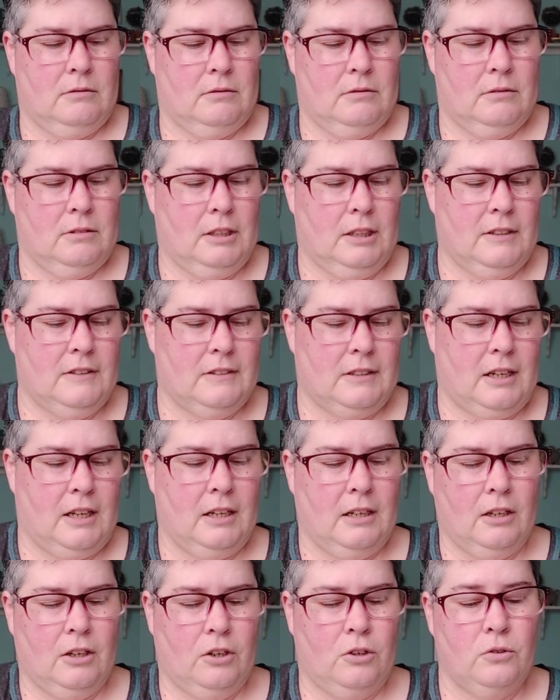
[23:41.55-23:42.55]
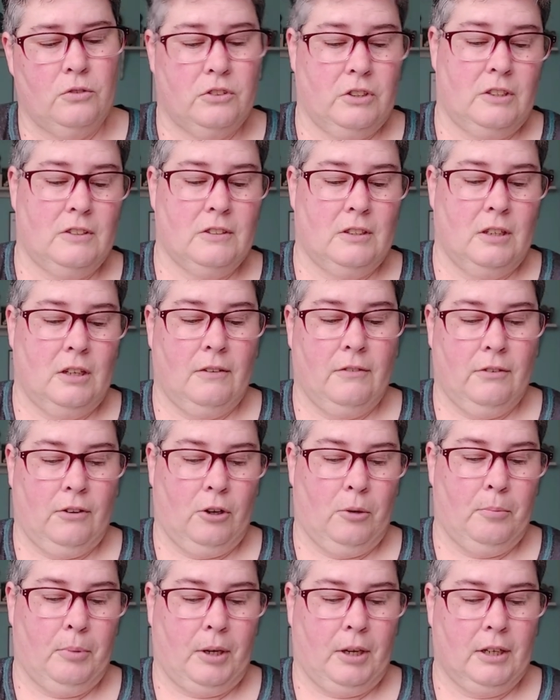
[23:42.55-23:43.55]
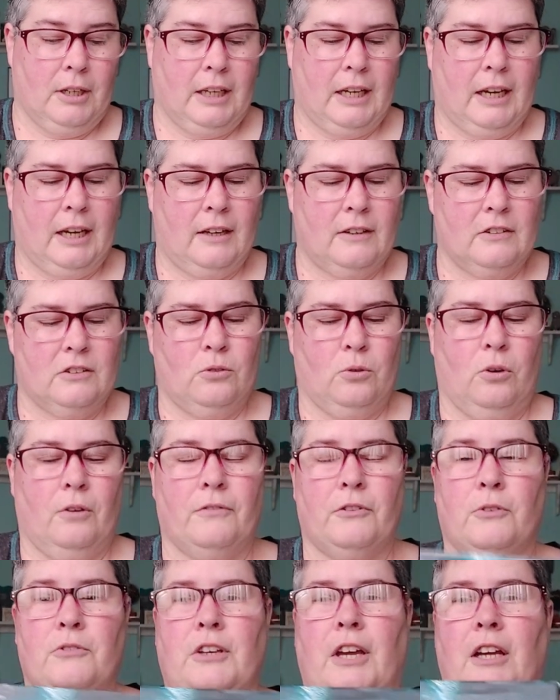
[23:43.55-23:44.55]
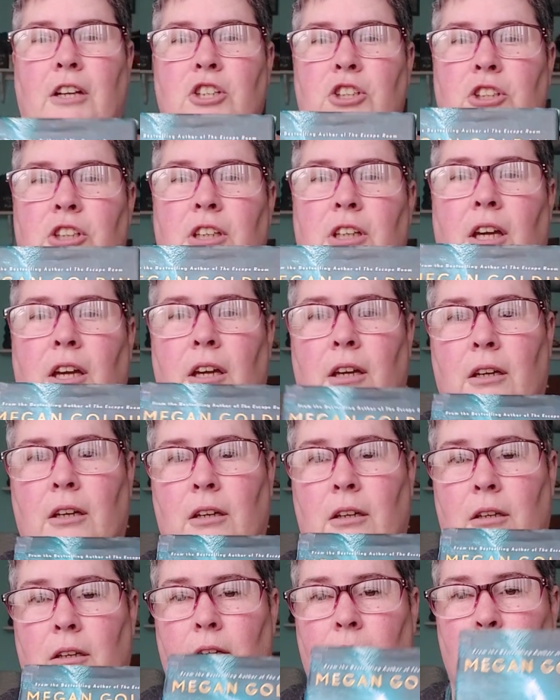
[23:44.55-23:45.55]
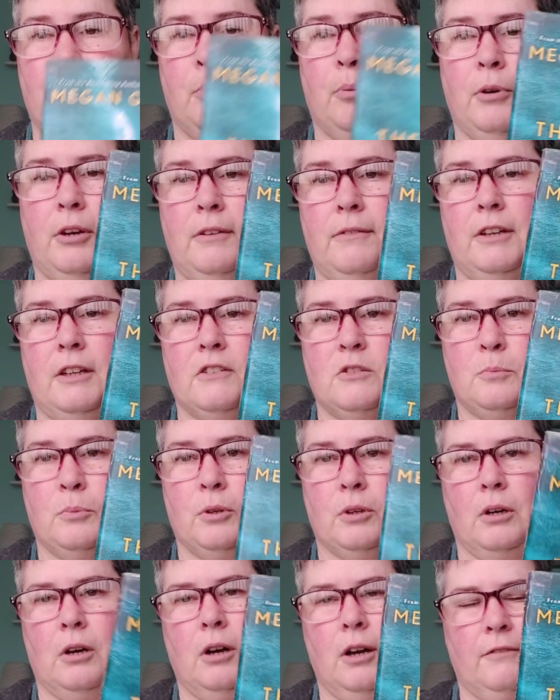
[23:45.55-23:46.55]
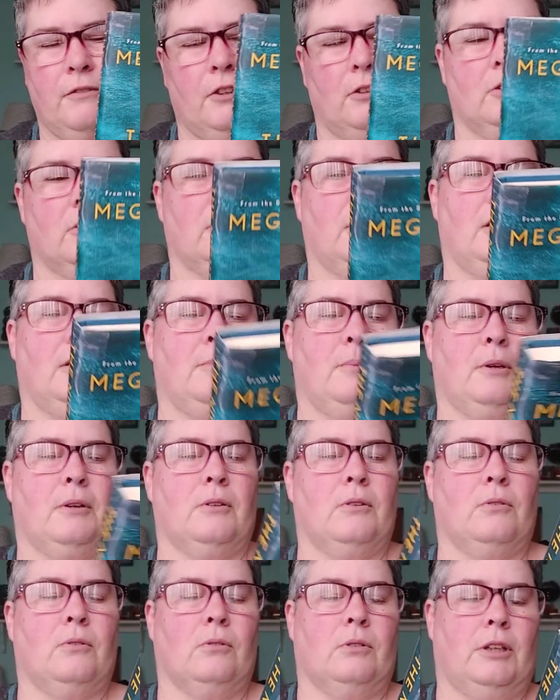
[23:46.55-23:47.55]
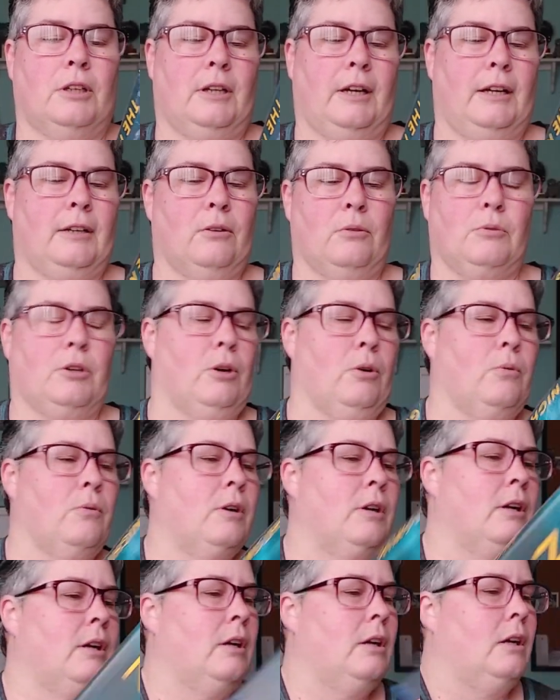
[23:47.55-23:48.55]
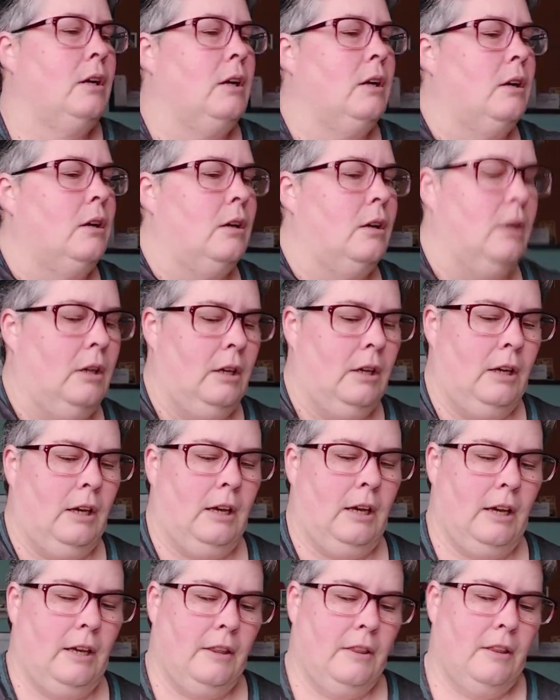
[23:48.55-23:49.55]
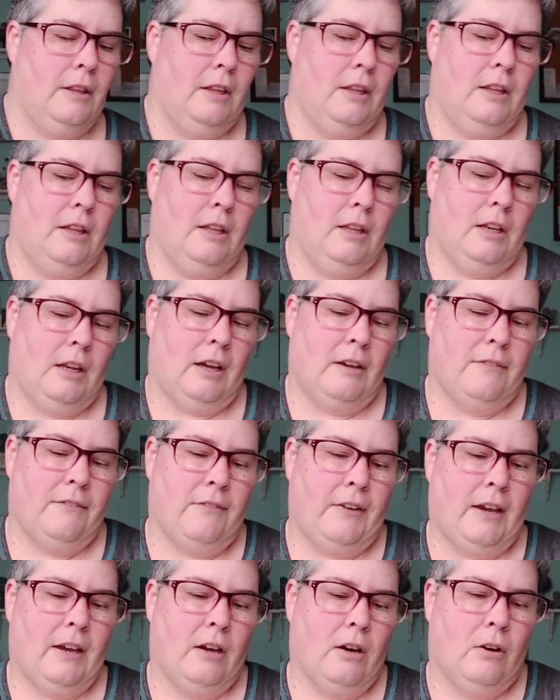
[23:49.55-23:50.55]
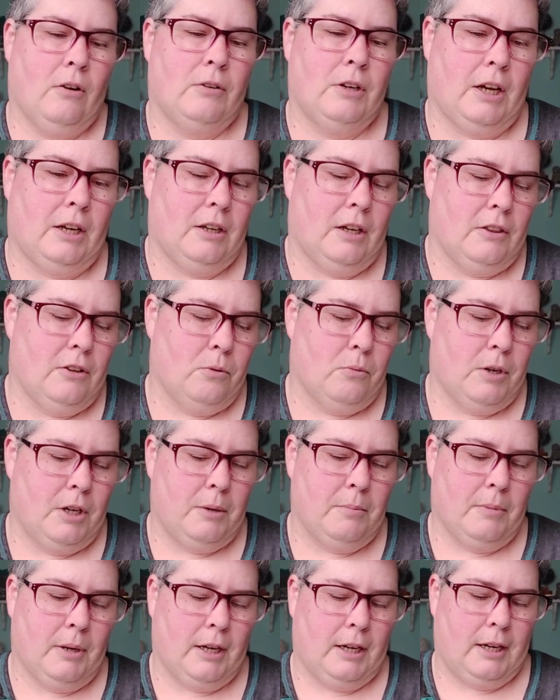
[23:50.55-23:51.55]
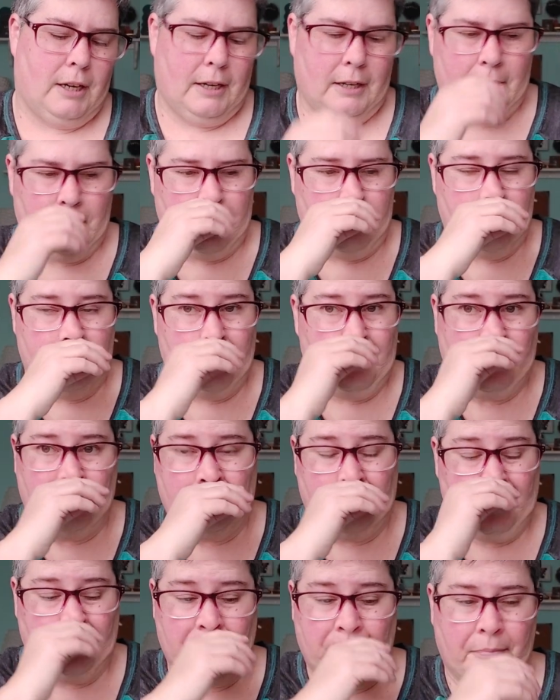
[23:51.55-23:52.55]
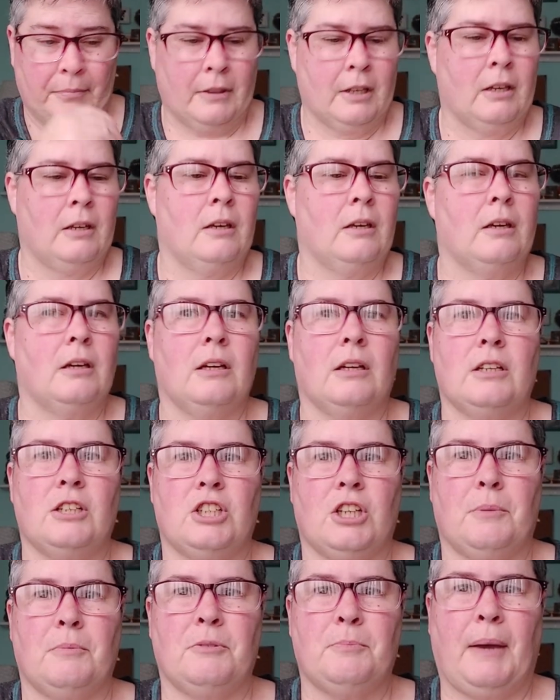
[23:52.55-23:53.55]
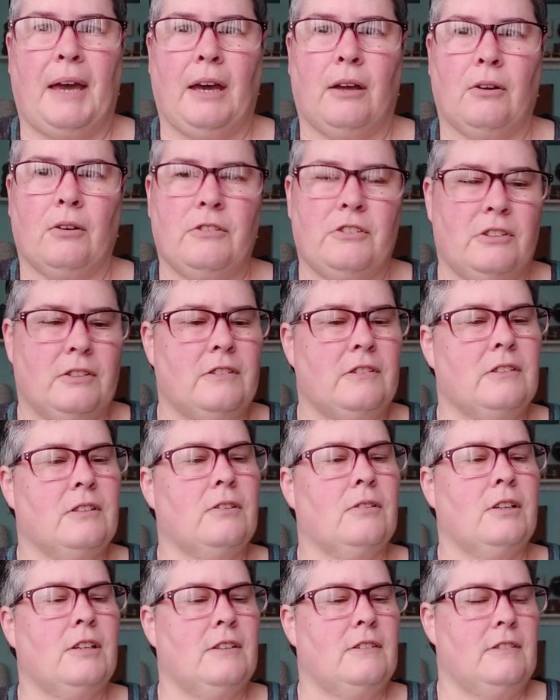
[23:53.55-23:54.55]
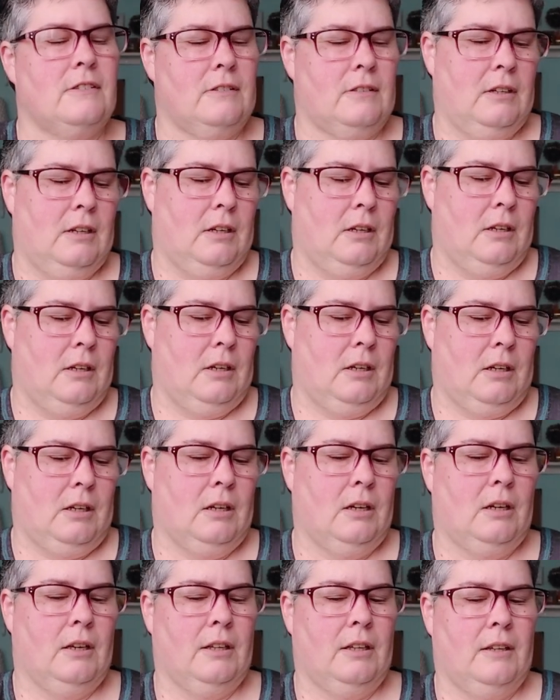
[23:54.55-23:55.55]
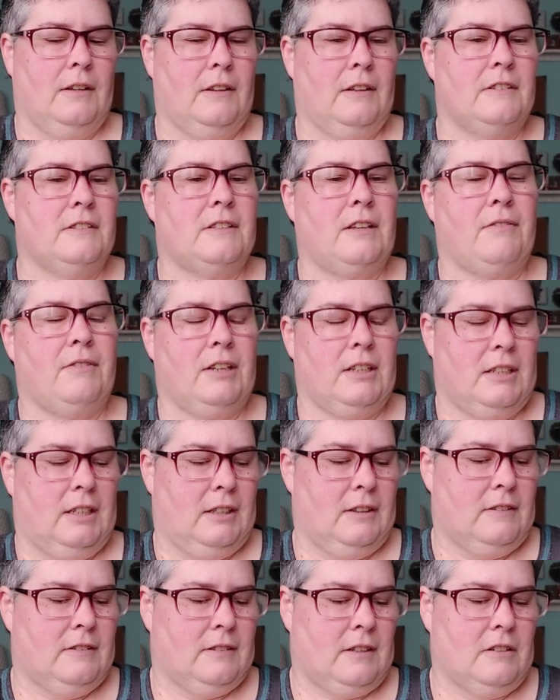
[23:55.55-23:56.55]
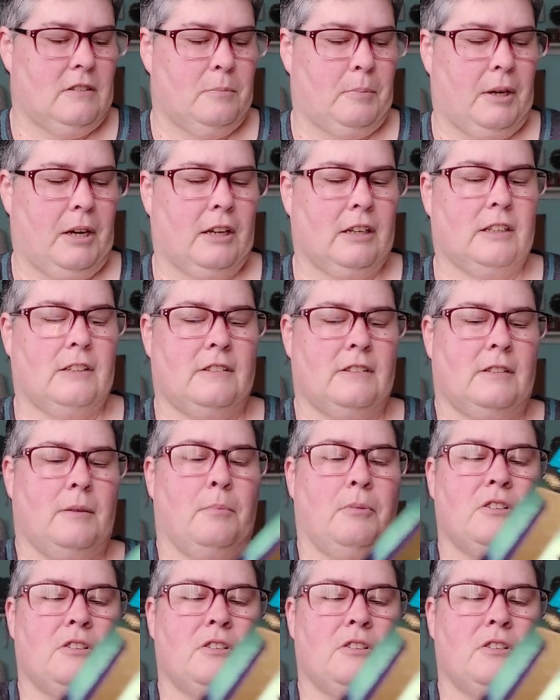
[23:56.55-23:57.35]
that it's a new season of her podcast or if there's actually a previous book. I'll have to look that up and Google it. I don't know. And then I found another one in my um, James Patterson series. Uh, the 17th Suspect. It's number